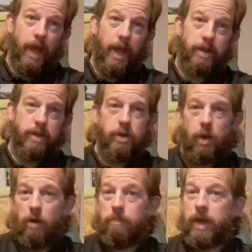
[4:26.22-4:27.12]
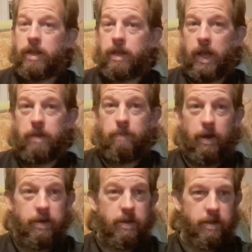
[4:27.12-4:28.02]
it's not being done
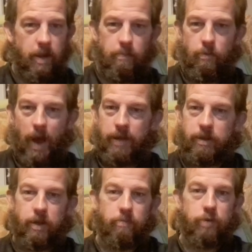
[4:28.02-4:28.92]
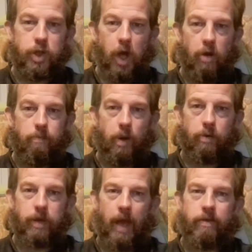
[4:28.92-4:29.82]
by some random Joe
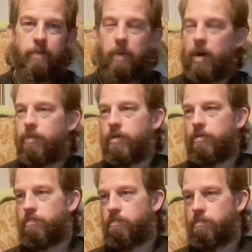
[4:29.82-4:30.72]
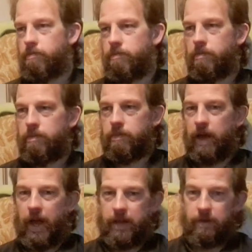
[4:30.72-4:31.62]
Blogs down the pub who's
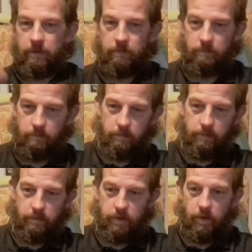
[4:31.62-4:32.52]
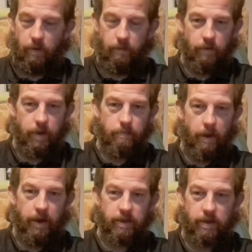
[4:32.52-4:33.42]
had a 2 or 3
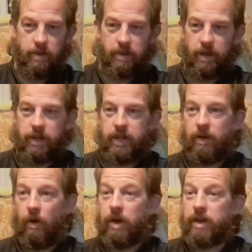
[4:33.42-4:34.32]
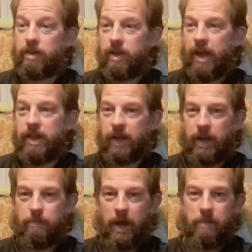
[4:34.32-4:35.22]
pints and suddenly got it into their head they're going
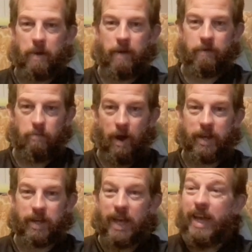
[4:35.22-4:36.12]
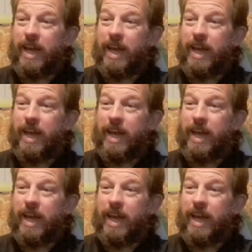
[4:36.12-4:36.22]
to play a bit of a prank.